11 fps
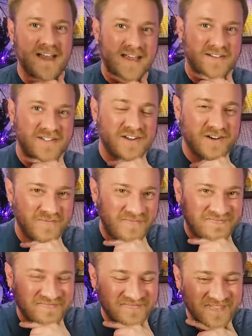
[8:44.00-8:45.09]
Cancer.
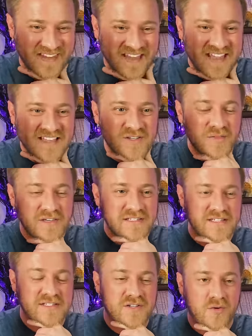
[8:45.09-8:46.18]
So this
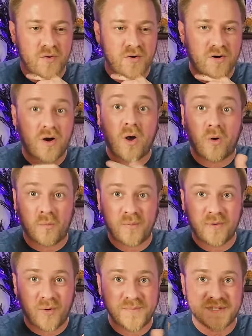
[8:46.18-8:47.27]
is your
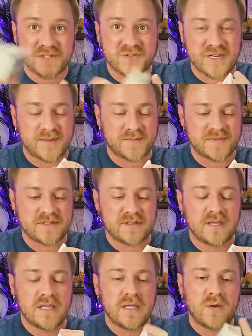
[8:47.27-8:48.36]
hopes and dreams.
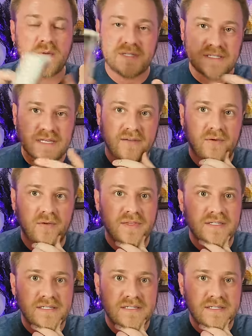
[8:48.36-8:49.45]
With the devil,
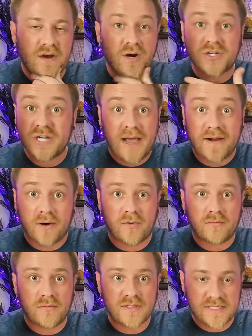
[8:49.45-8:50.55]
this is our
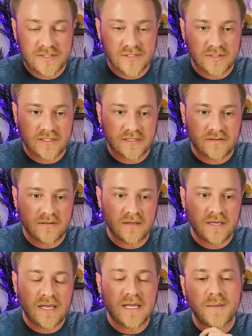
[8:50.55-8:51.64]
shadow, essentially.
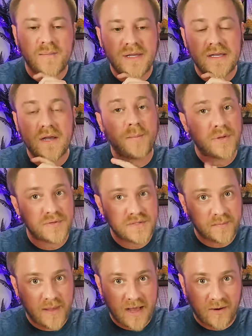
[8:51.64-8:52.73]
It can be abuse
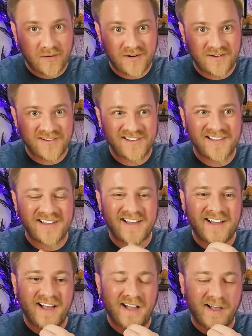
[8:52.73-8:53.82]
of power.
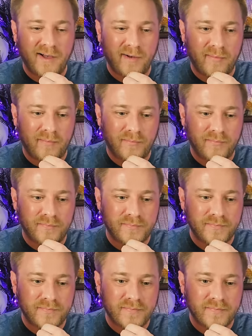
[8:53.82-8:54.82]
I mean,